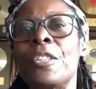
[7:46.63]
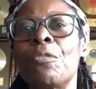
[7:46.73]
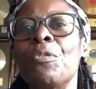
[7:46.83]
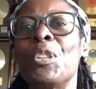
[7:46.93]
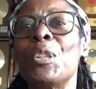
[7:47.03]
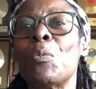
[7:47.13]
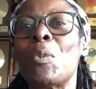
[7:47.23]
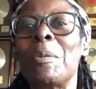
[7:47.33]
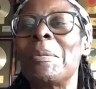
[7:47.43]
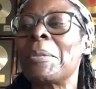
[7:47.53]
in the room
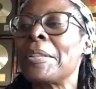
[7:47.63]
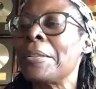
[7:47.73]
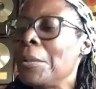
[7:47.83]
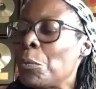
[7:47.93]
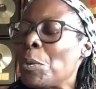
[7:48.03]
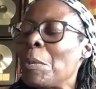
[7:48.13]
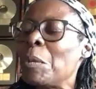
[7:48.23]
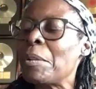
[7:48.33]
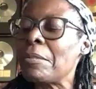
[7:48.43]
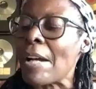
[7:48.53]
when
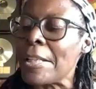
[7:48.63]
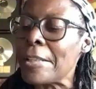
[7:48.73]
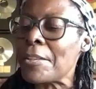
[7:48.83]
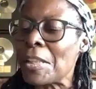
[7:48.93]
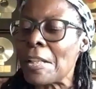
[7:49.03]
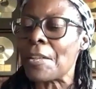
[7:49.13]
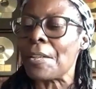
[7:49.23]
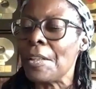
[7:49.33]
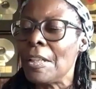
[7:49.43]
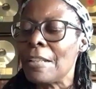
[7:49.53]
we were writing together.